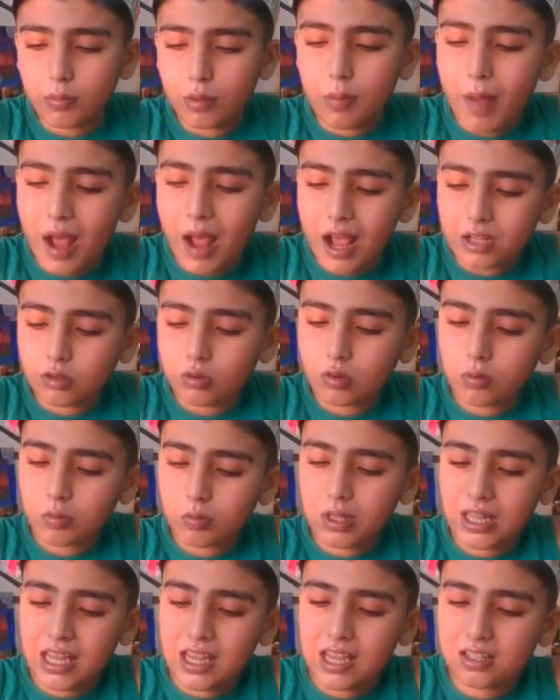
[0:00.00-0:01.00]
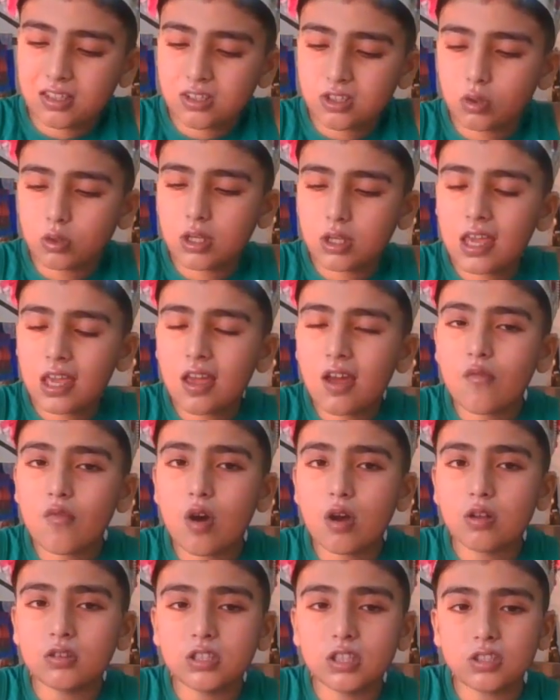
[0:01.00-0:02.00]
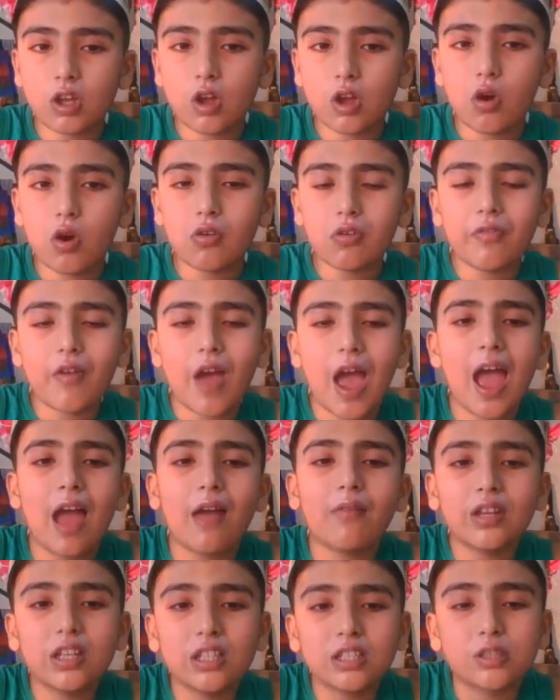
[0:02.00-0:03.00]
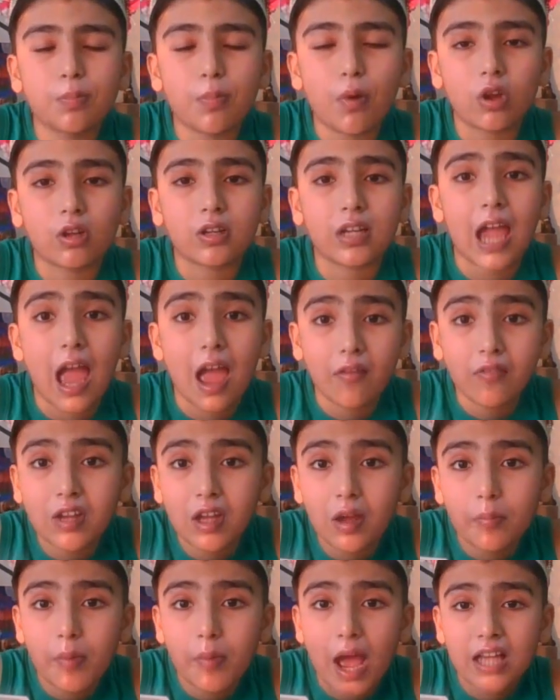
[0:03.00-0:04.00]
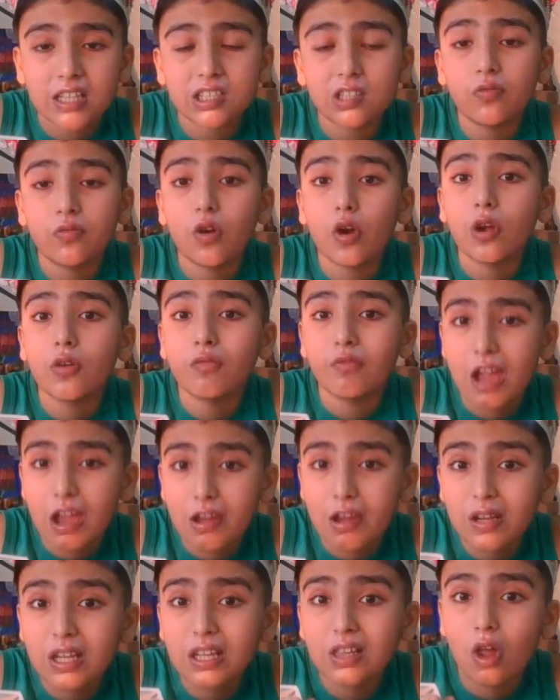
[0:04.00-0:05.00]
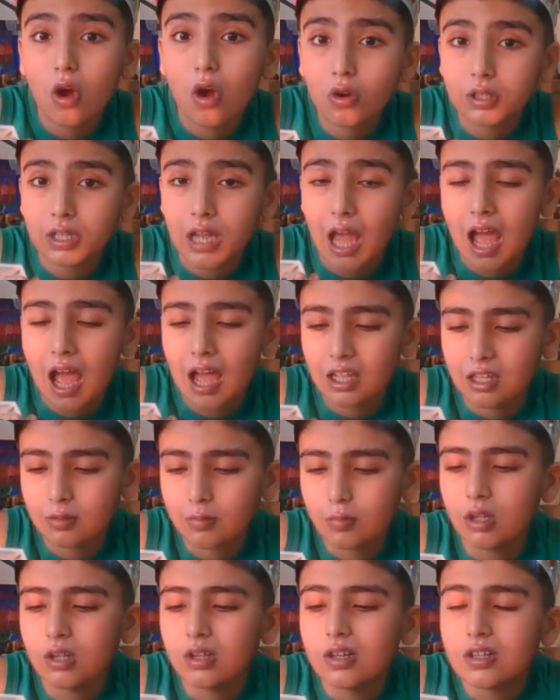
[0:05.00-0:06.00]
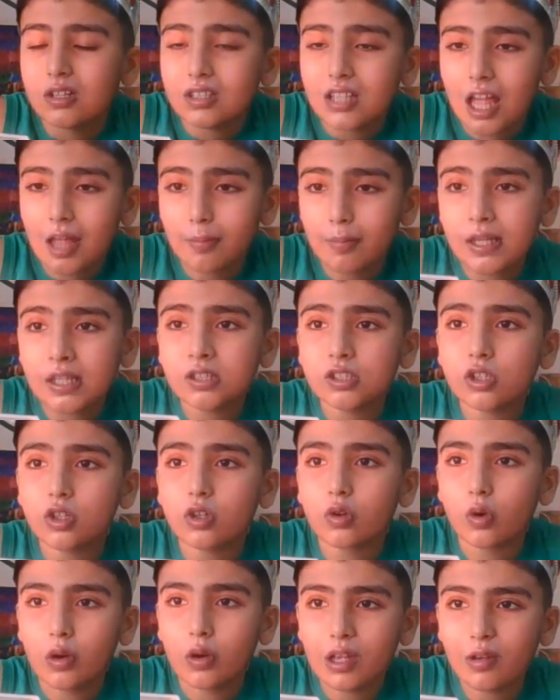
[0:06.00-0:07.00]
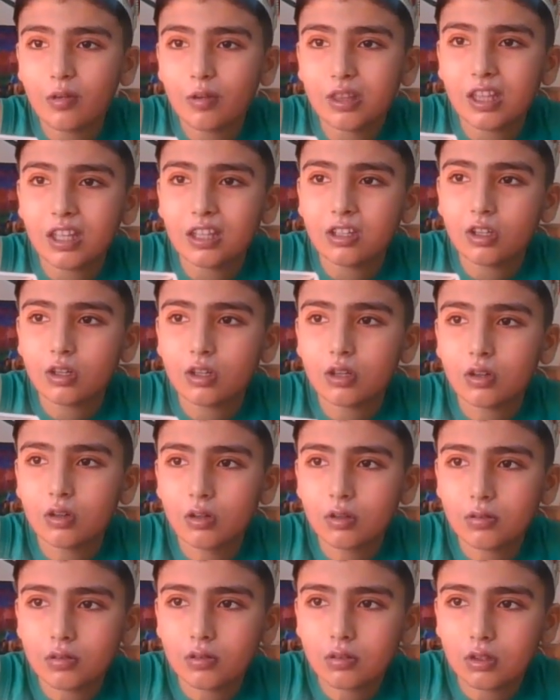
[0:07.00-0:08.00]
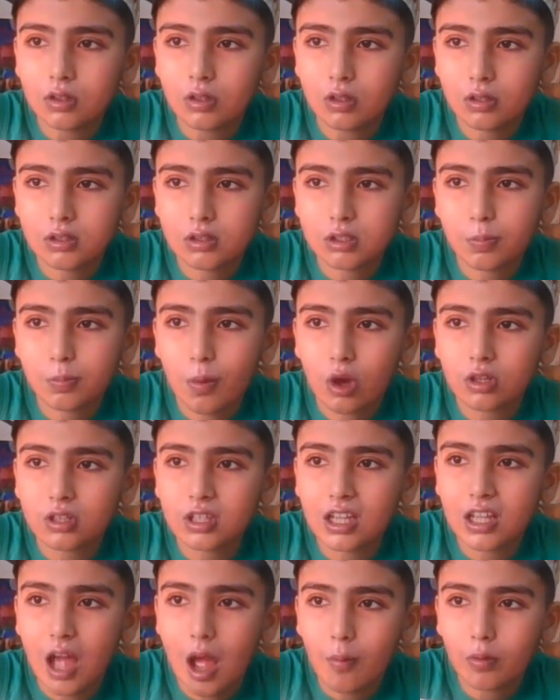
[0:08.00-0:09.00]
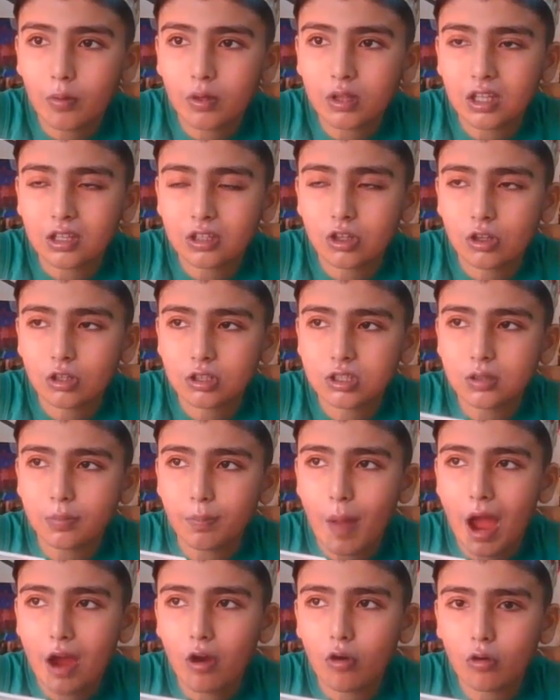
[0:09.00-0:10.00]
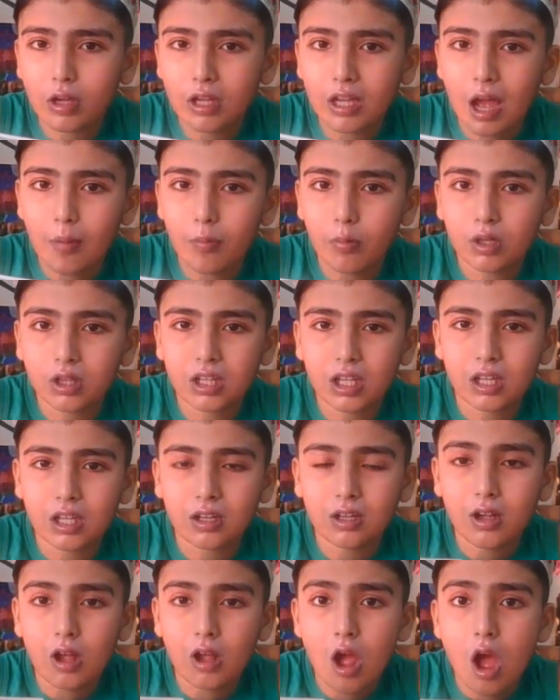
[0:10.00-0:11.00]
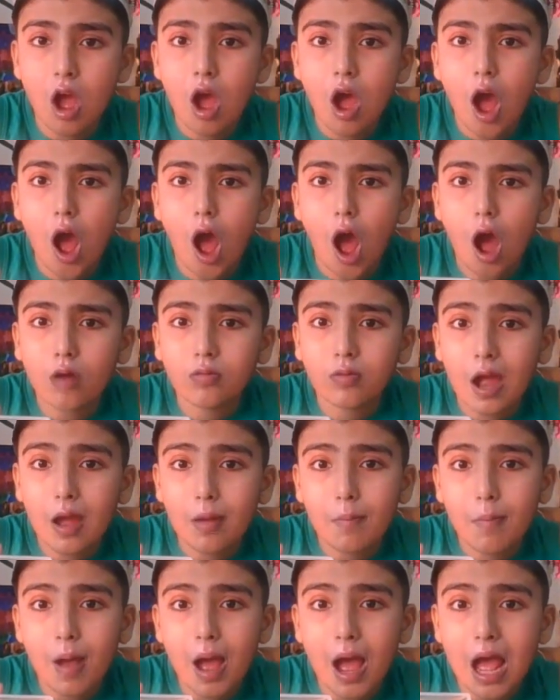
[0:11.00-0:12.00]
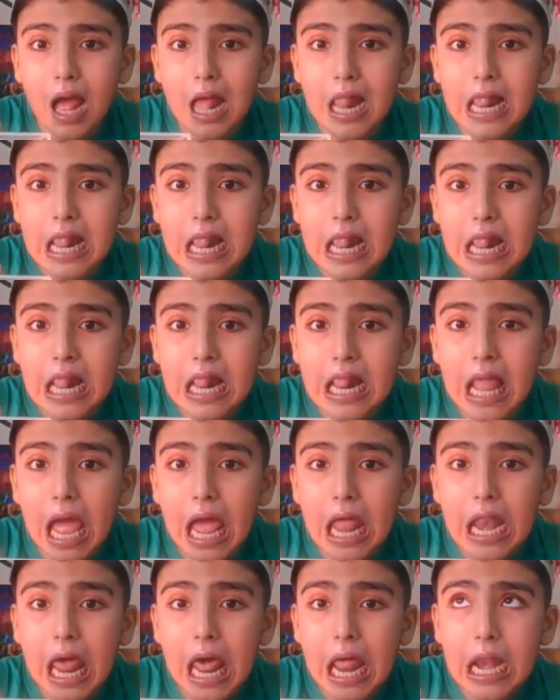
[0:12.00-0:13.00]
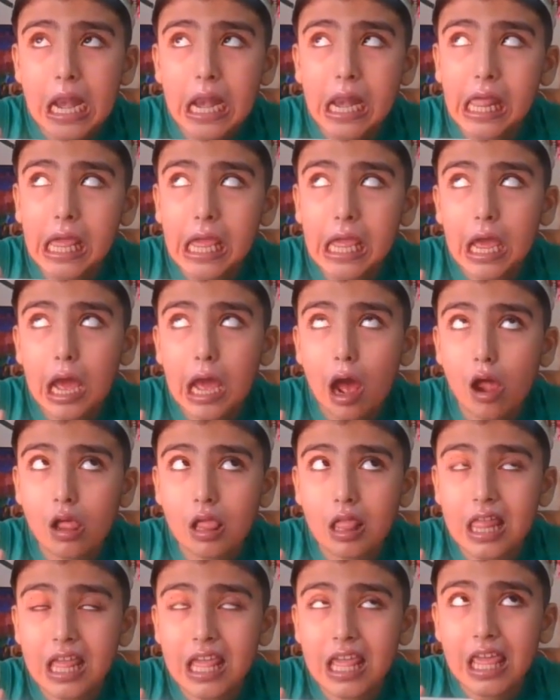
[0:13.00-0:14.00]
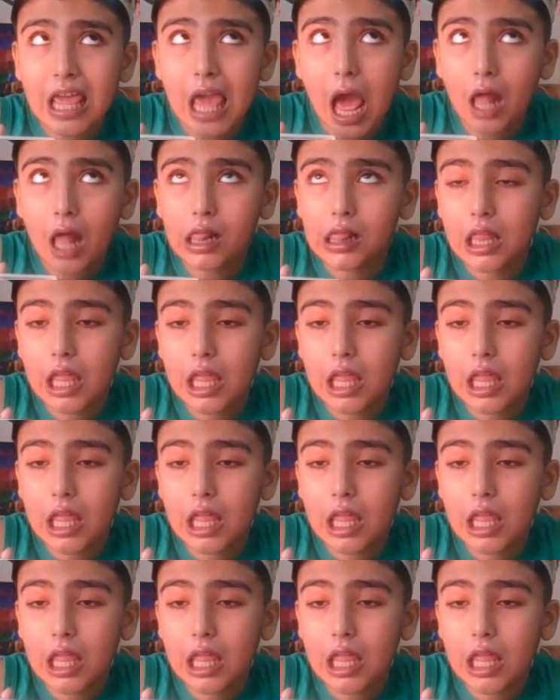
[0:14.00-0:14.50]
The past will relate. So King of Wands is a card of having a spark, having a passion for a very long time. That means you're growing with it. You're sparking up with it. You're powering up with it. Alright, my Leia.